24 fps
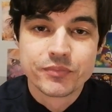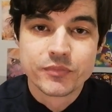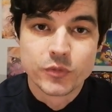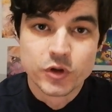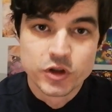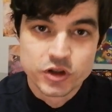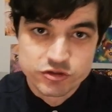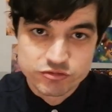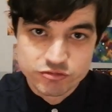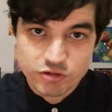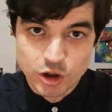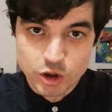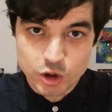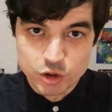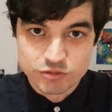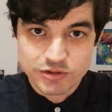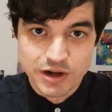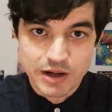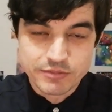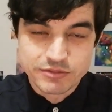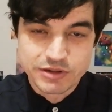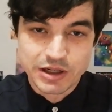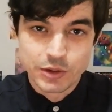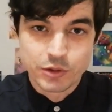with a scroll
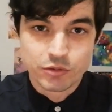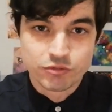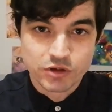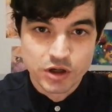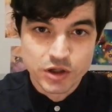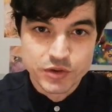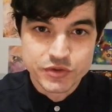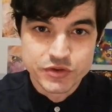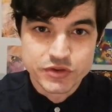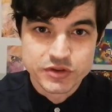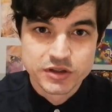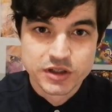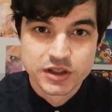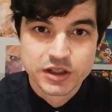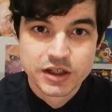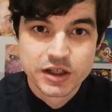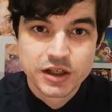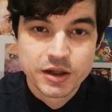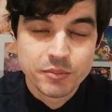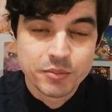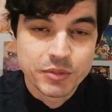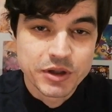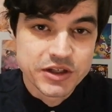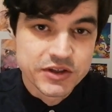right around the rose,
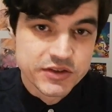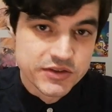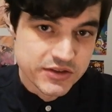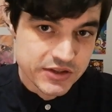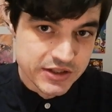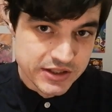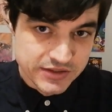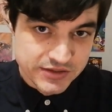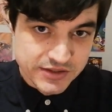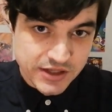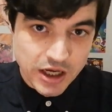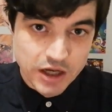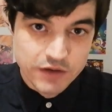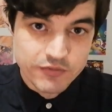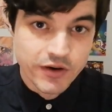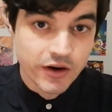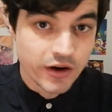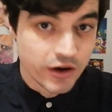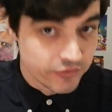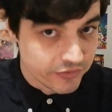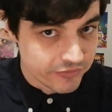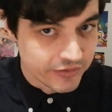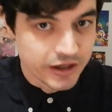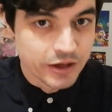because things are
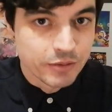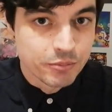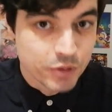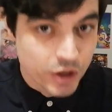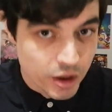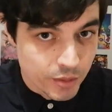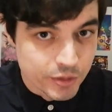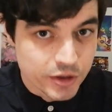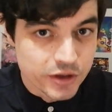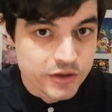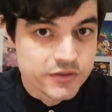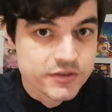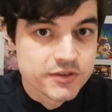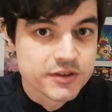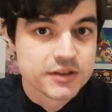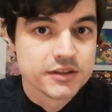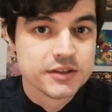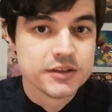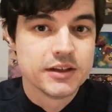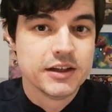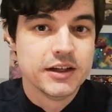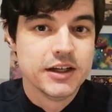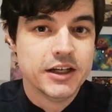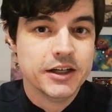very, very impermanent.
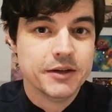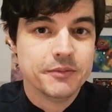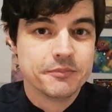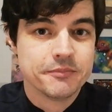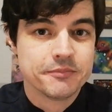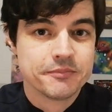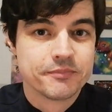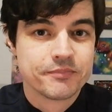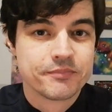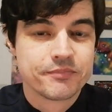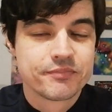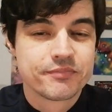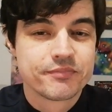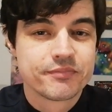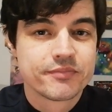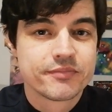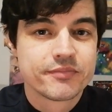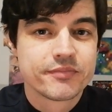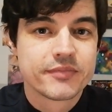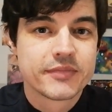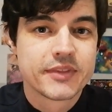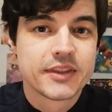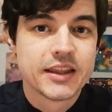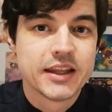
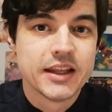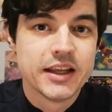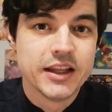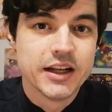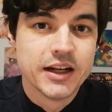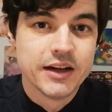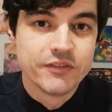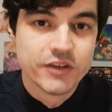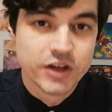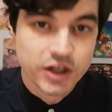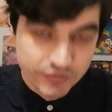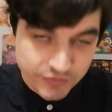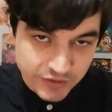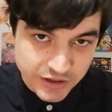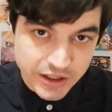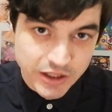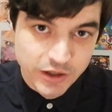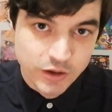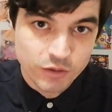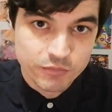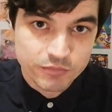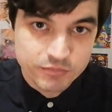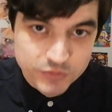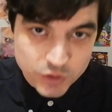And I've done a
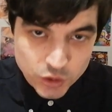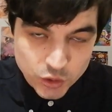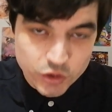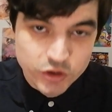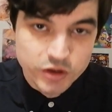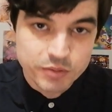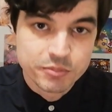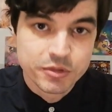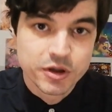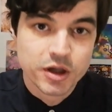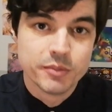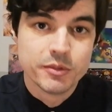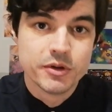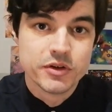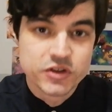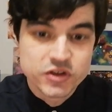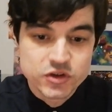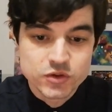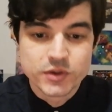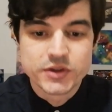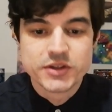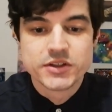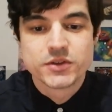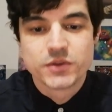video on called Impermanence
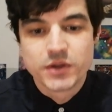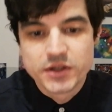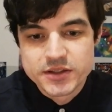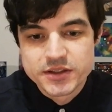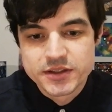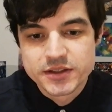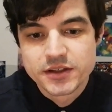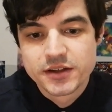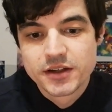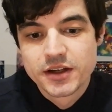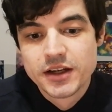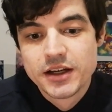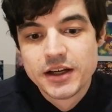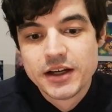2020,